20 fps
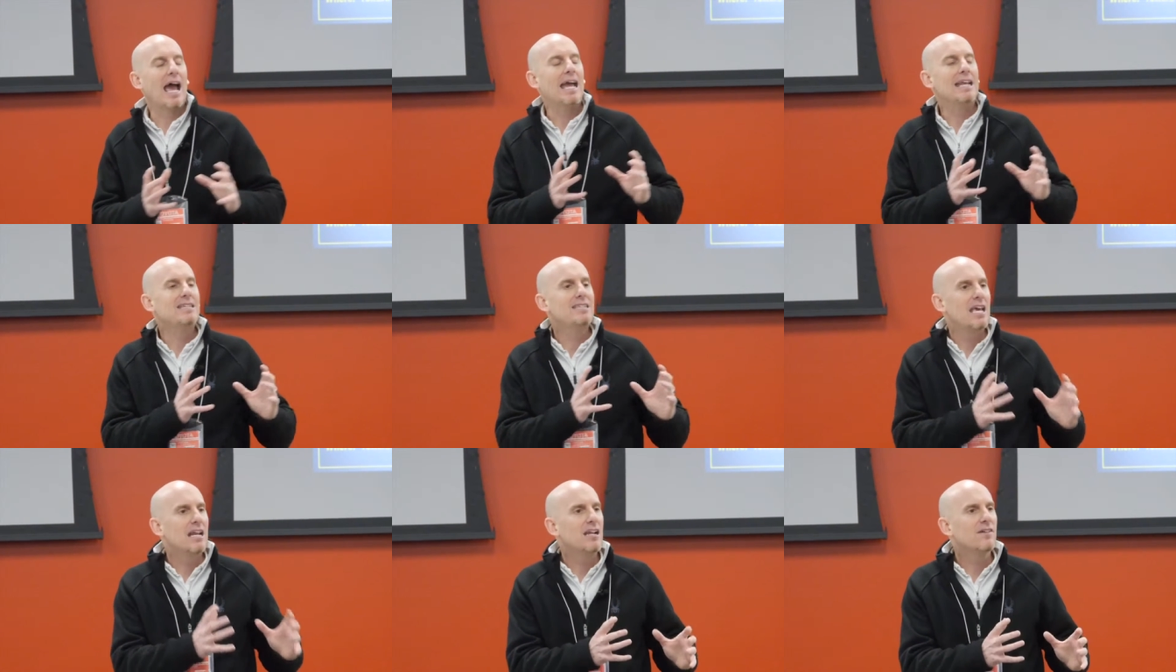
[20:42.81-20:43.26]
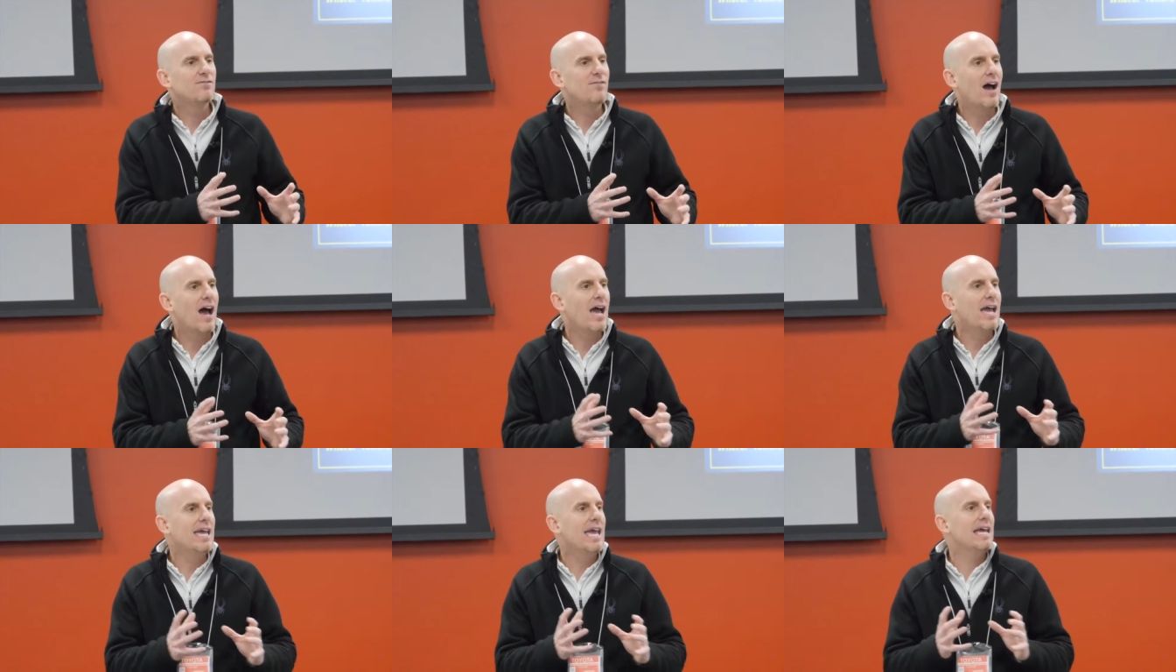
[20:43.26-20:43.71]

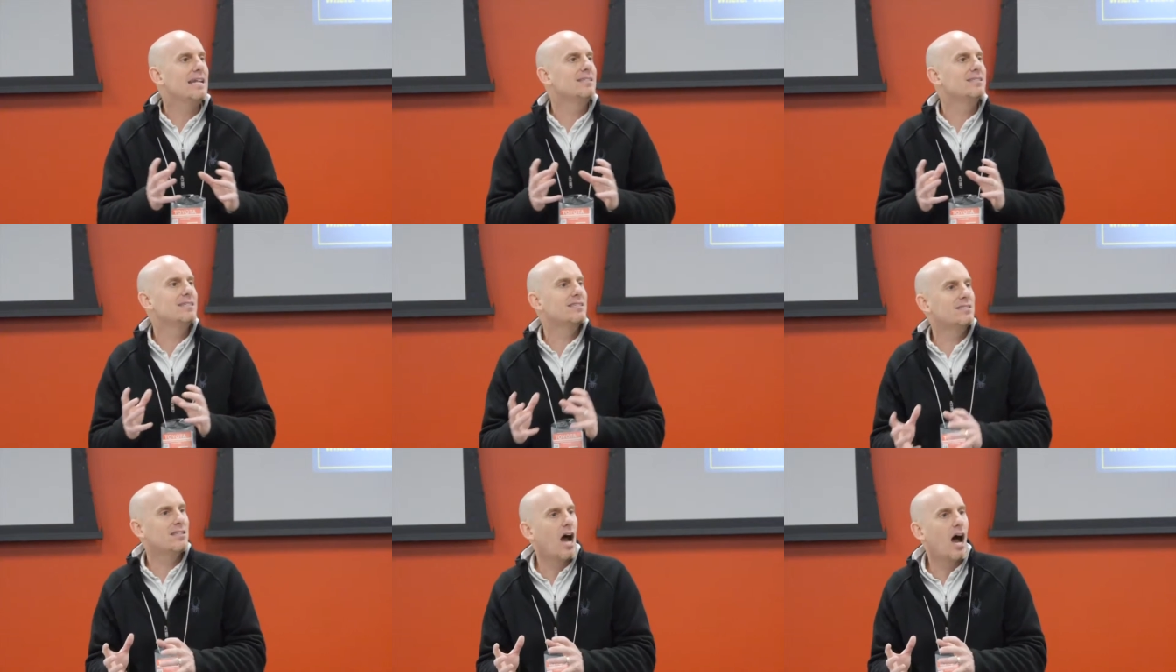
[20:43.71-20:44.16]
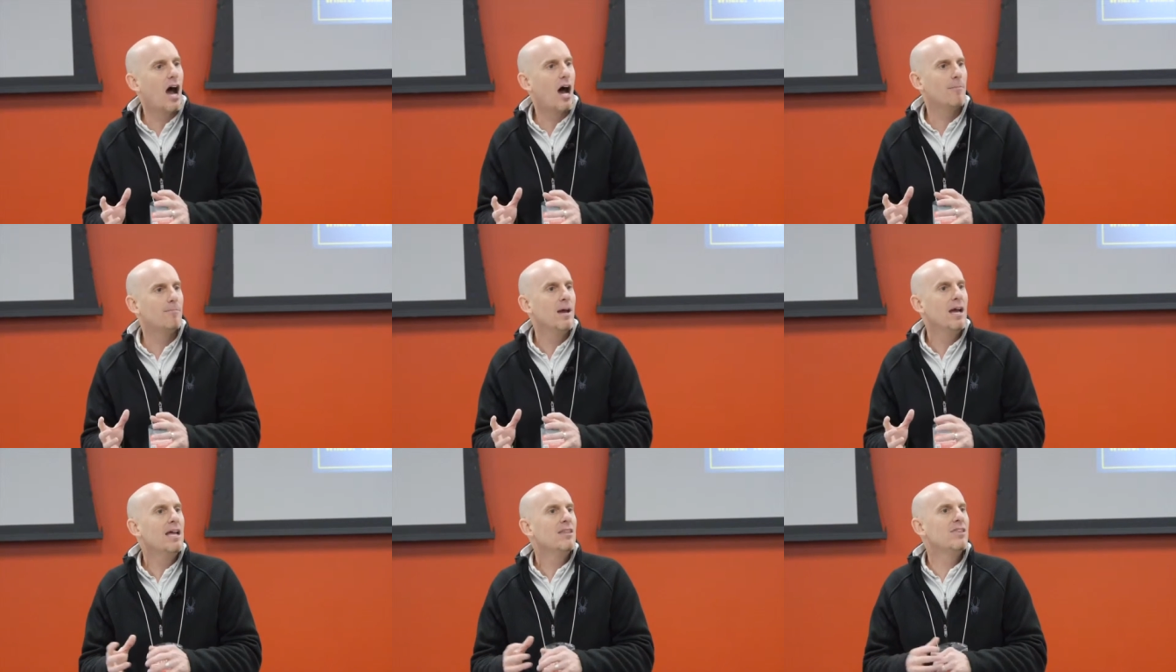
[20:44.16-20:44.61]
identify and
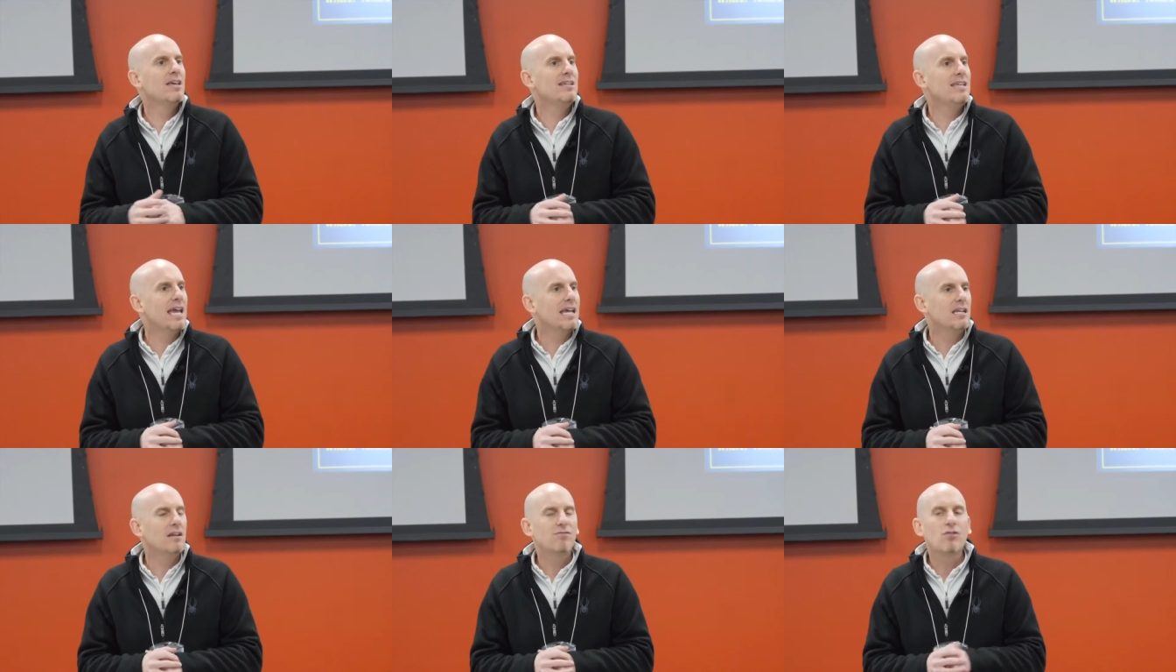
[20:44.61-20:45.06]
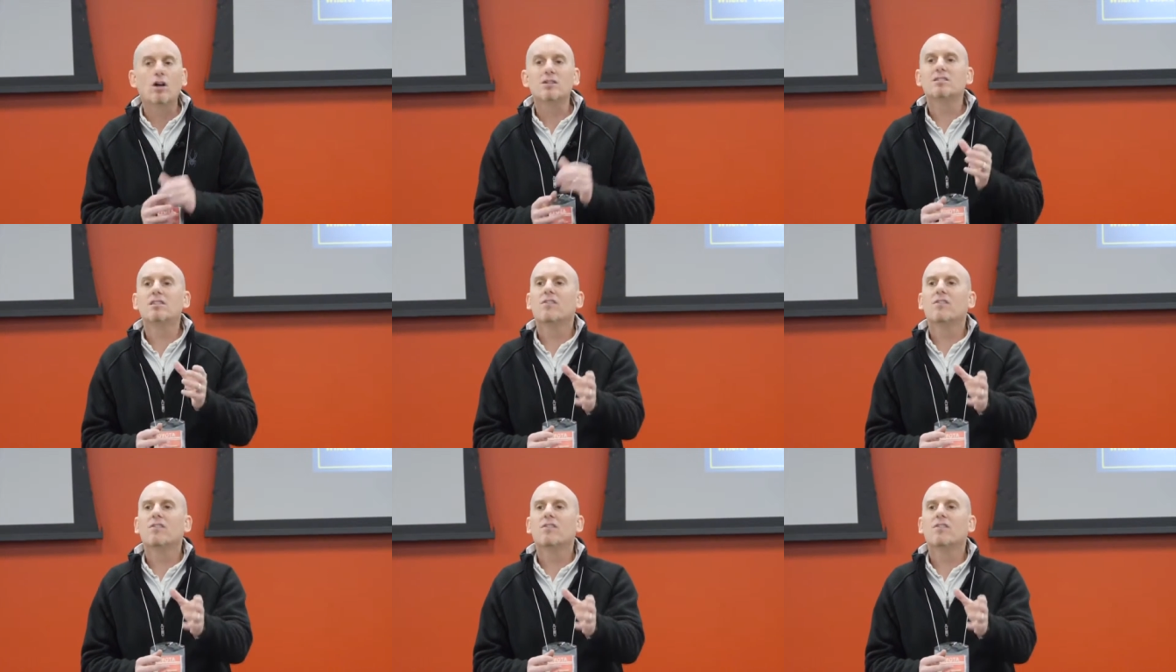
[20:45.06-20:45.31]
stop the negative thoughts,